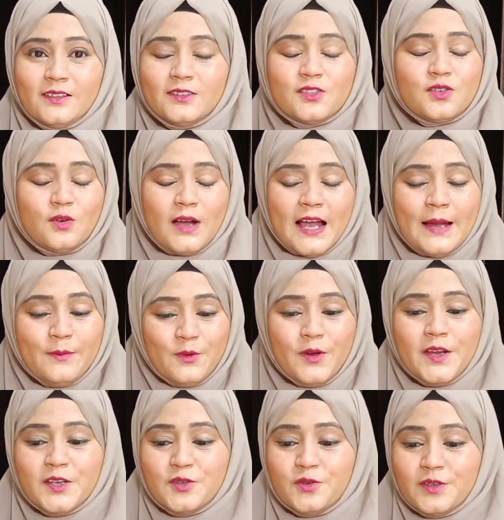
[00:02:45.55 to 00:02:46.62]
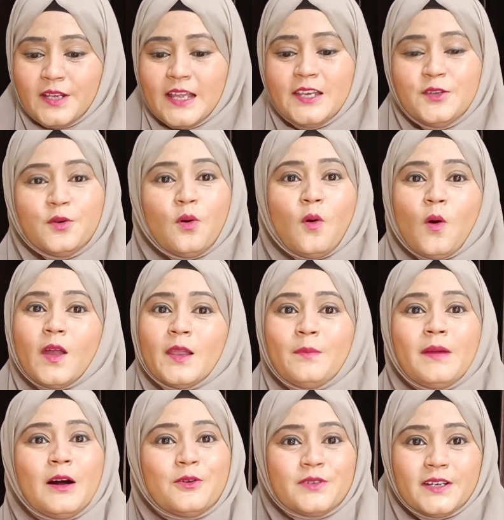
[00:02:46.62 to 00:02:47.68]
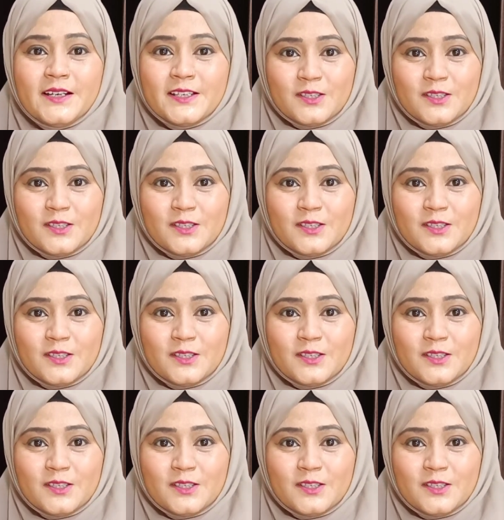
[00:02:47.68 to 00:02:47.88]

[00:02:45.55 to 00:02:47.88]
So I'm going to tell you all about it.